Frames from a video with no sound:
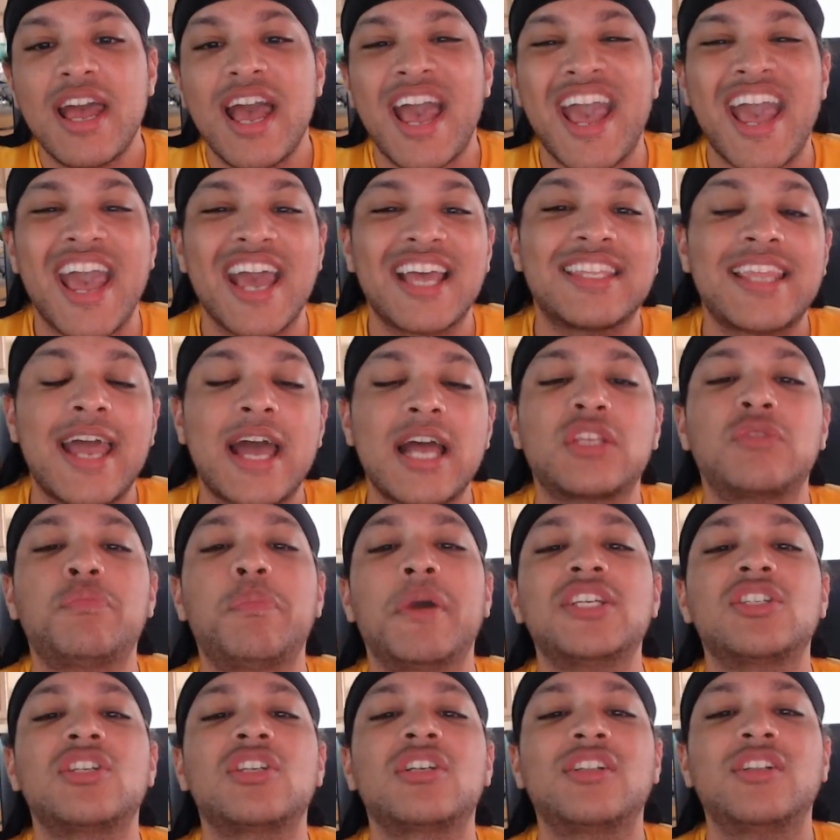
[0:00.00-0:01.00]
And that's
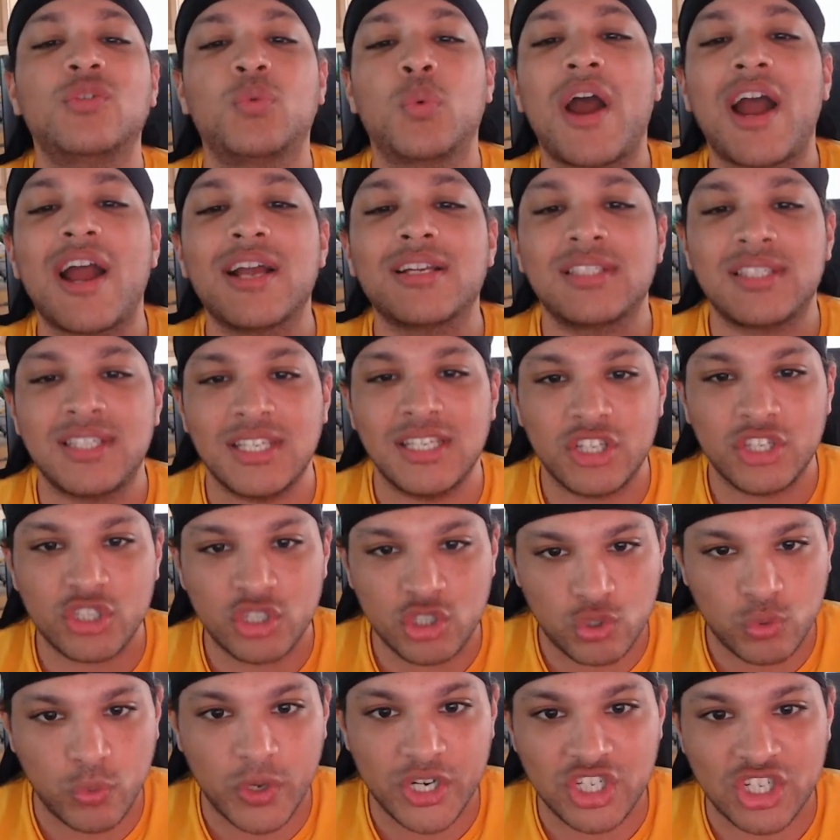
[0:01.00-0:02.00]
basically where I see the
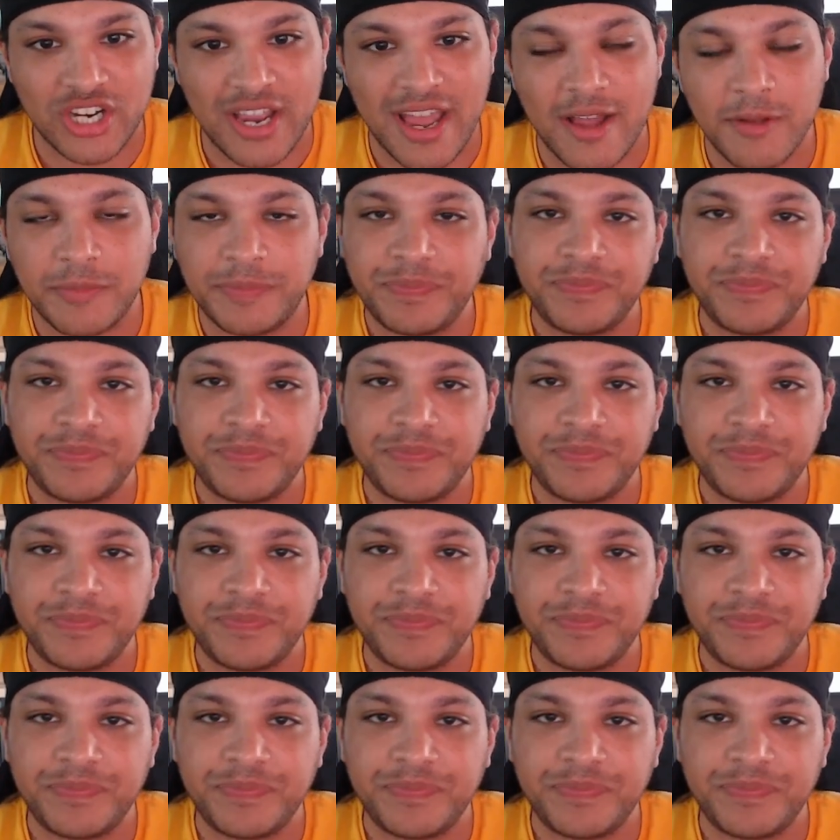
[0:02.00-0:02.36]
Switch at.